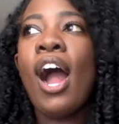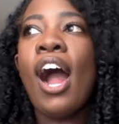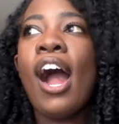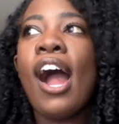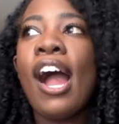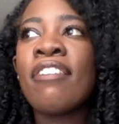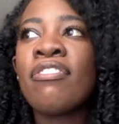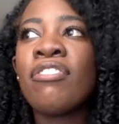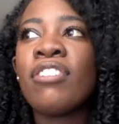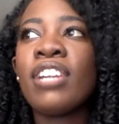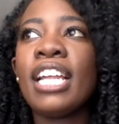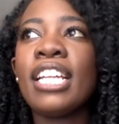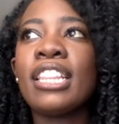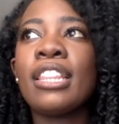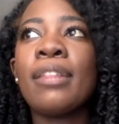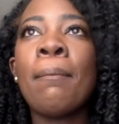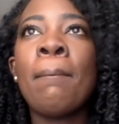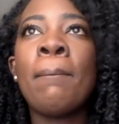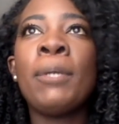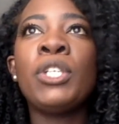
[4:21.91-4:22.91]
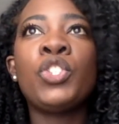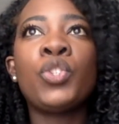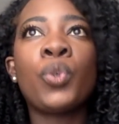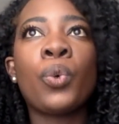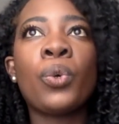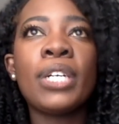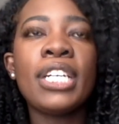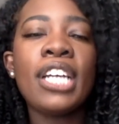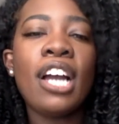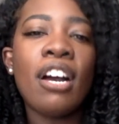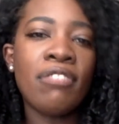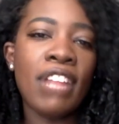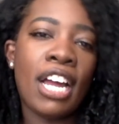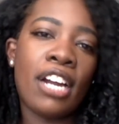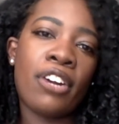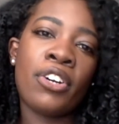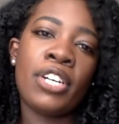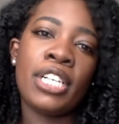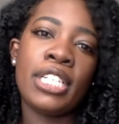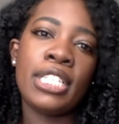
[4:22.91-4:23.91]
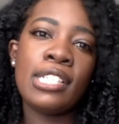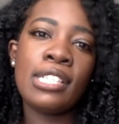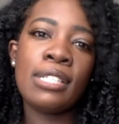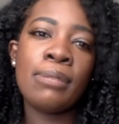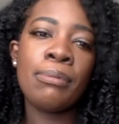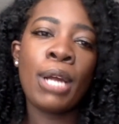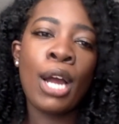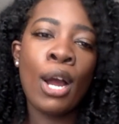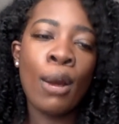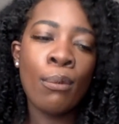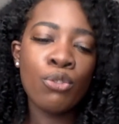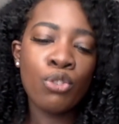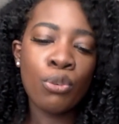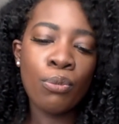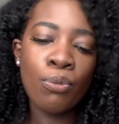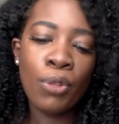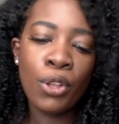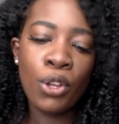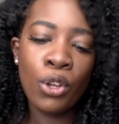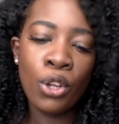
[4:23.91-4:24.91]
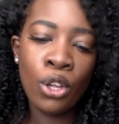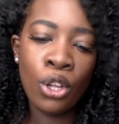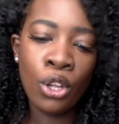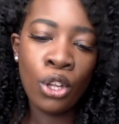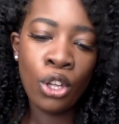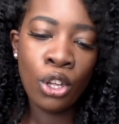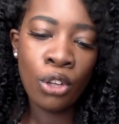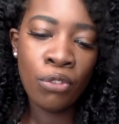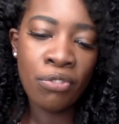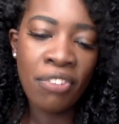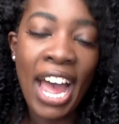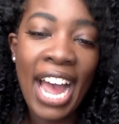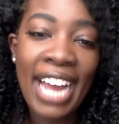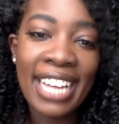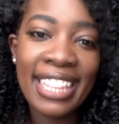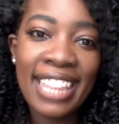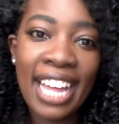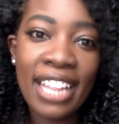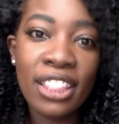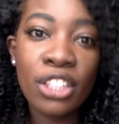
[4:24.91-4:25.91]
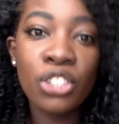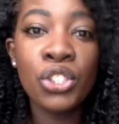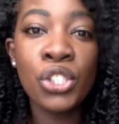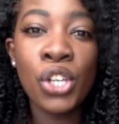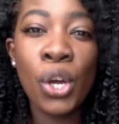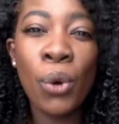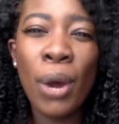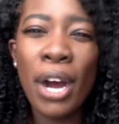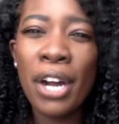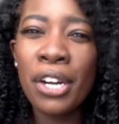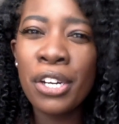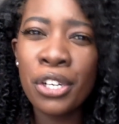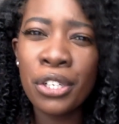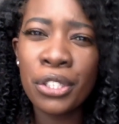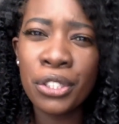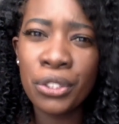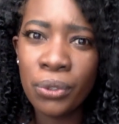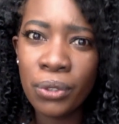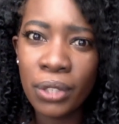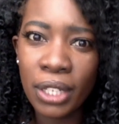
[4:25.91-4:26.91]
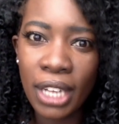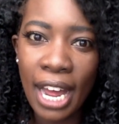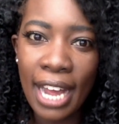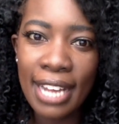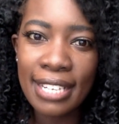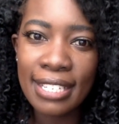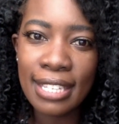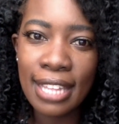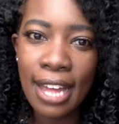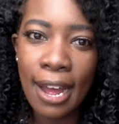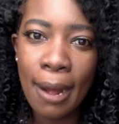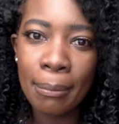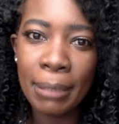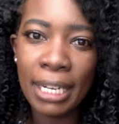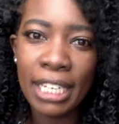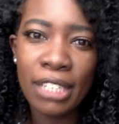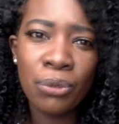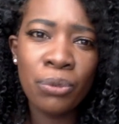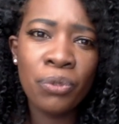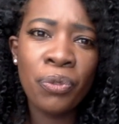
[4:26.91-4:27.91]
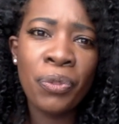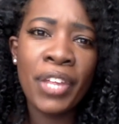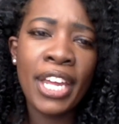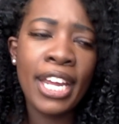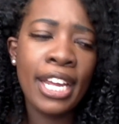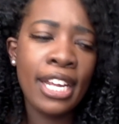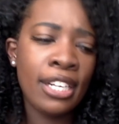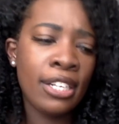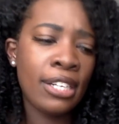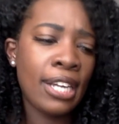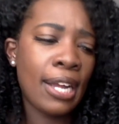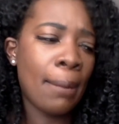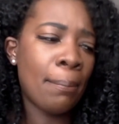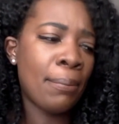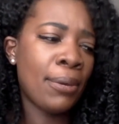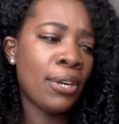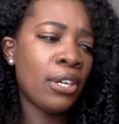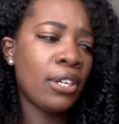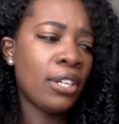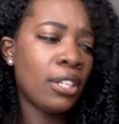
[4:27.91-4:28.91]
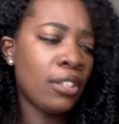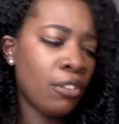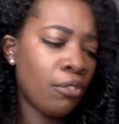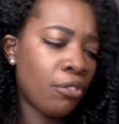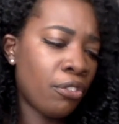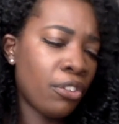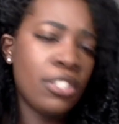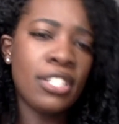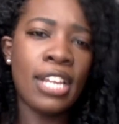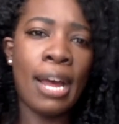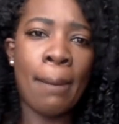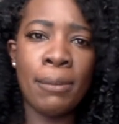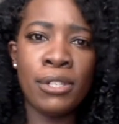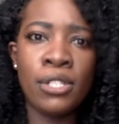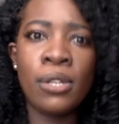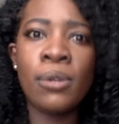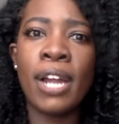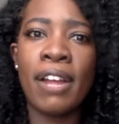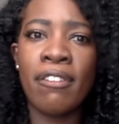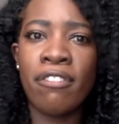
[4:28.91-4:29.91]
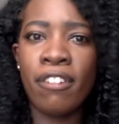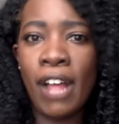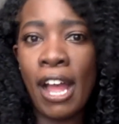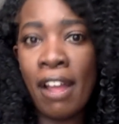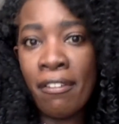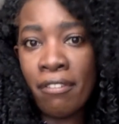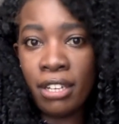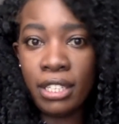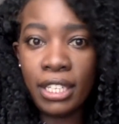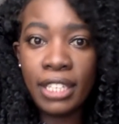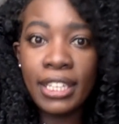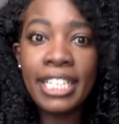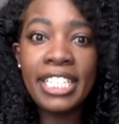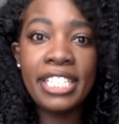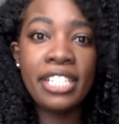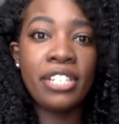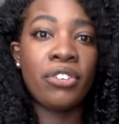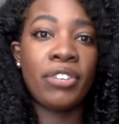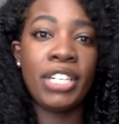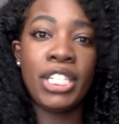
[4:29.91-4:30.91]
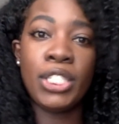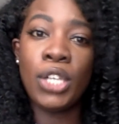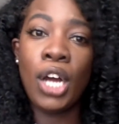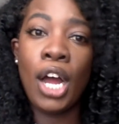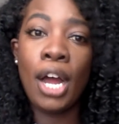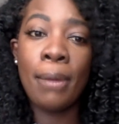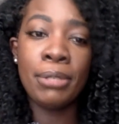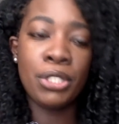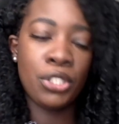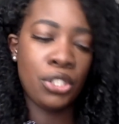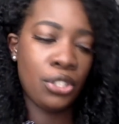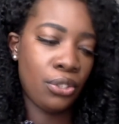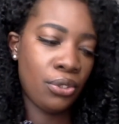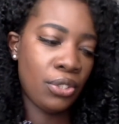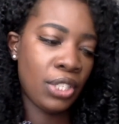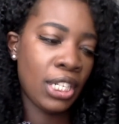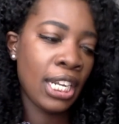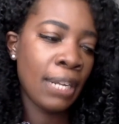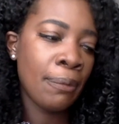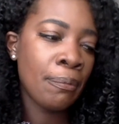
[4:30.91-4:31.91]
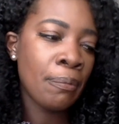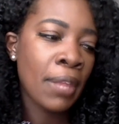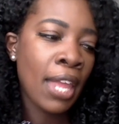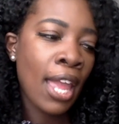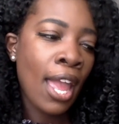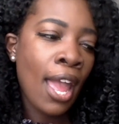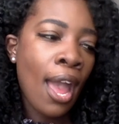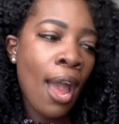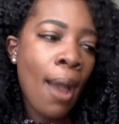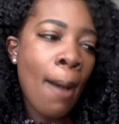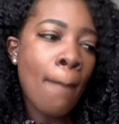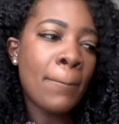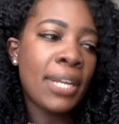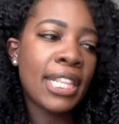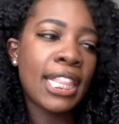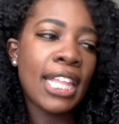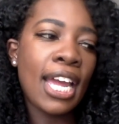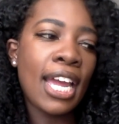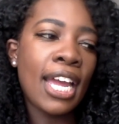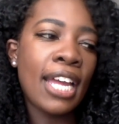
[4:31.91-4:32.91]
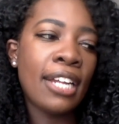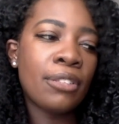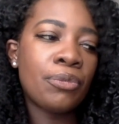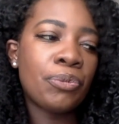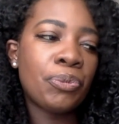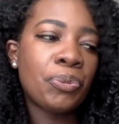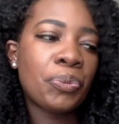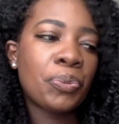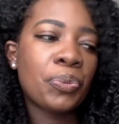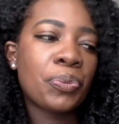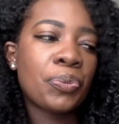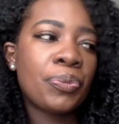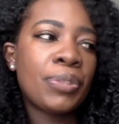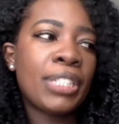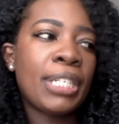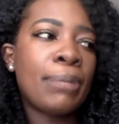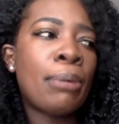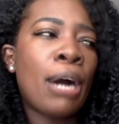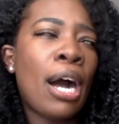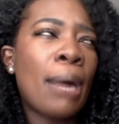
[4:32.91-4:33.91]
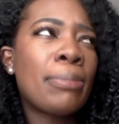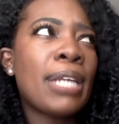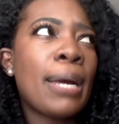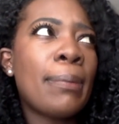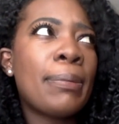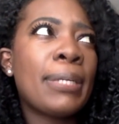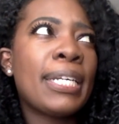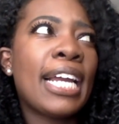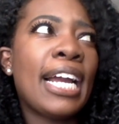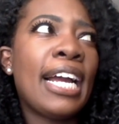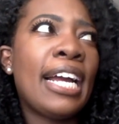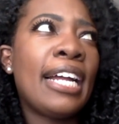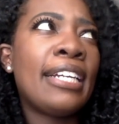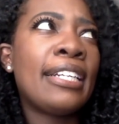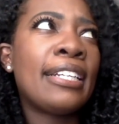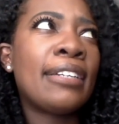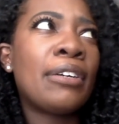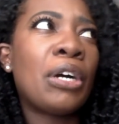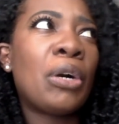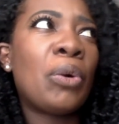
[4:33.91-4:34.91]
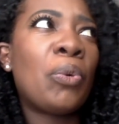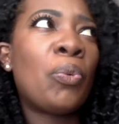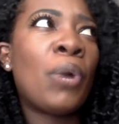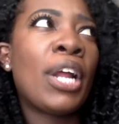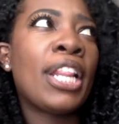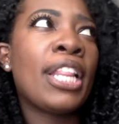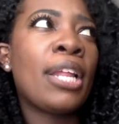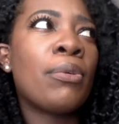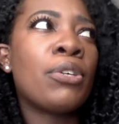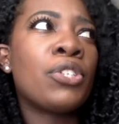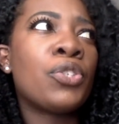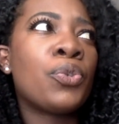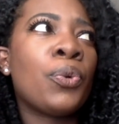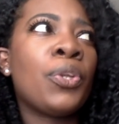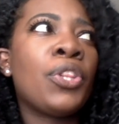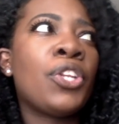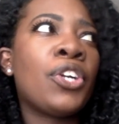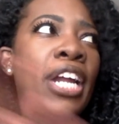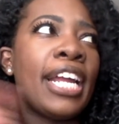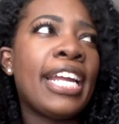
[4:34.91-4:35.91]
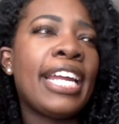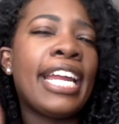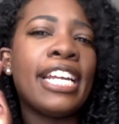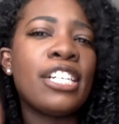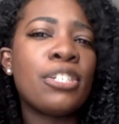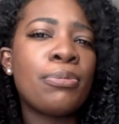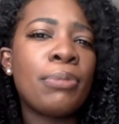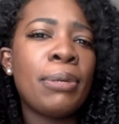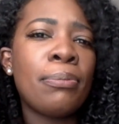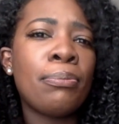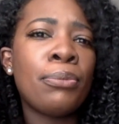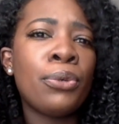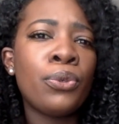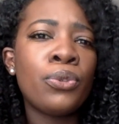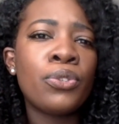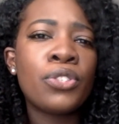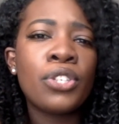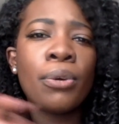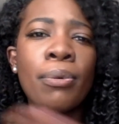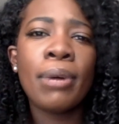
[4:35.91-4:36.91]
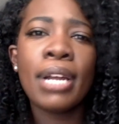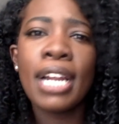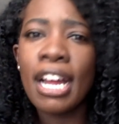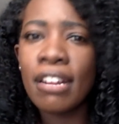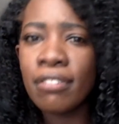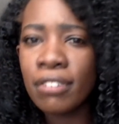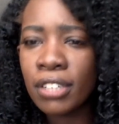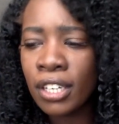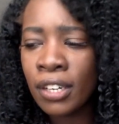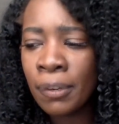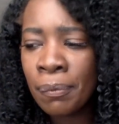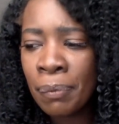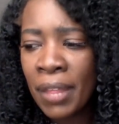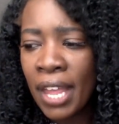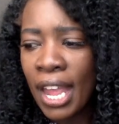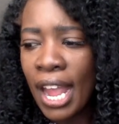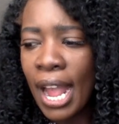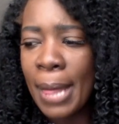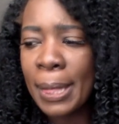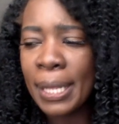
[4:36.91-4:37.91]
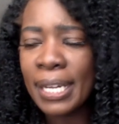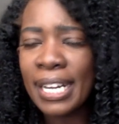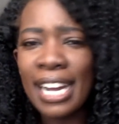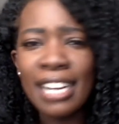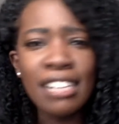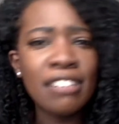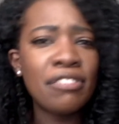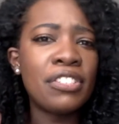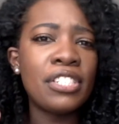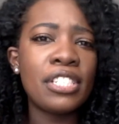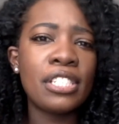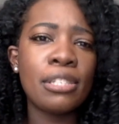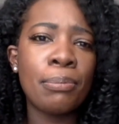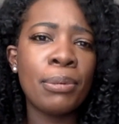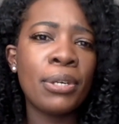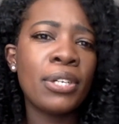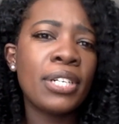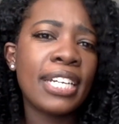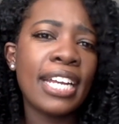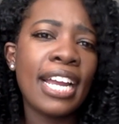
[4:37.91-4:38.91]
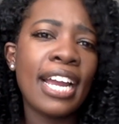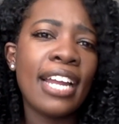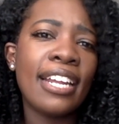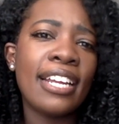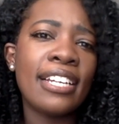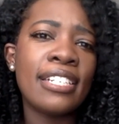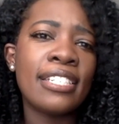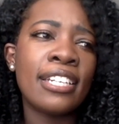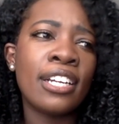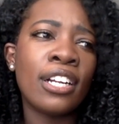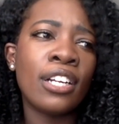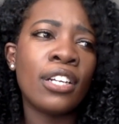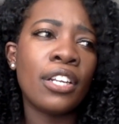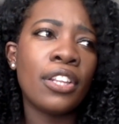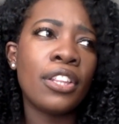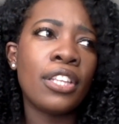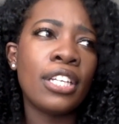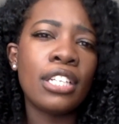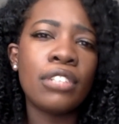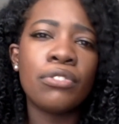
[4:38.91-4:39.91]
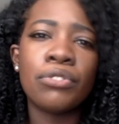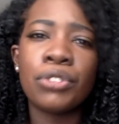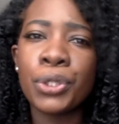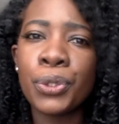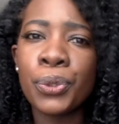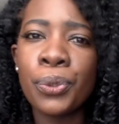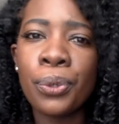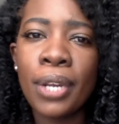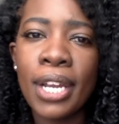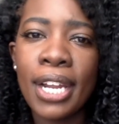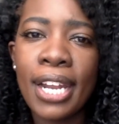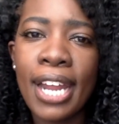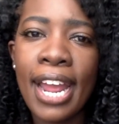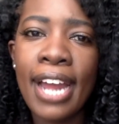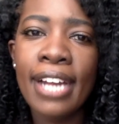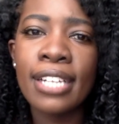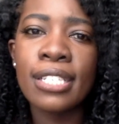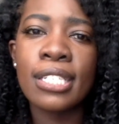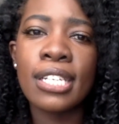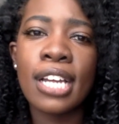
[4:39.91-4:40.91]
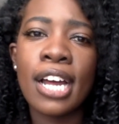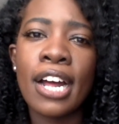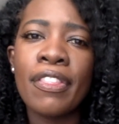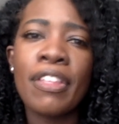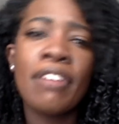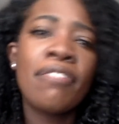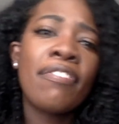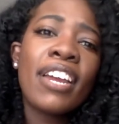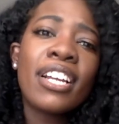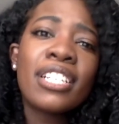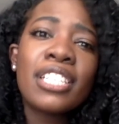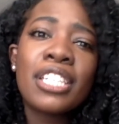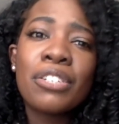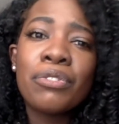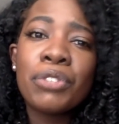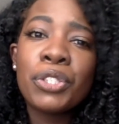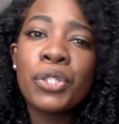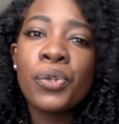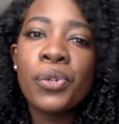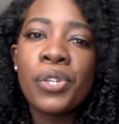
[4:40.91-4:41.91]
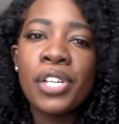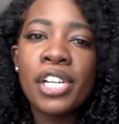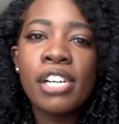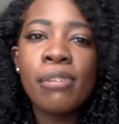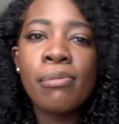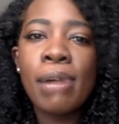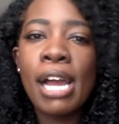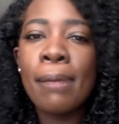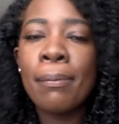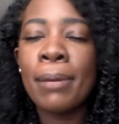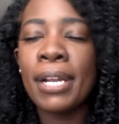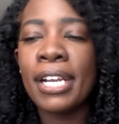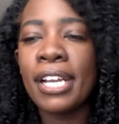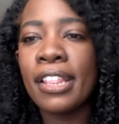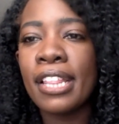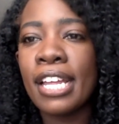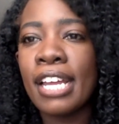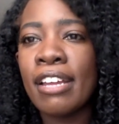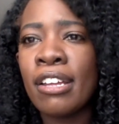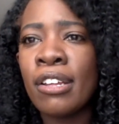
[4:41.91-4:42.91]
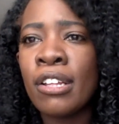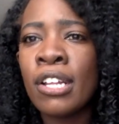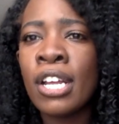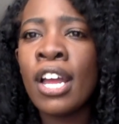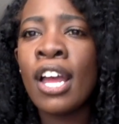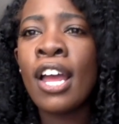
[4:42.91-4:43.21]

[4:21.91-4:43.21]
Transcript: I feel like the majority of that criticism comes from the fact that the show underutilized them. Like they appeared in the first episode, I felt like they did a great job introducing, but then they popped up again when they were doing their engagement moons or whatever, and then kind of disappeared again until the reunion. And they failed at the reunion, in my opinion. They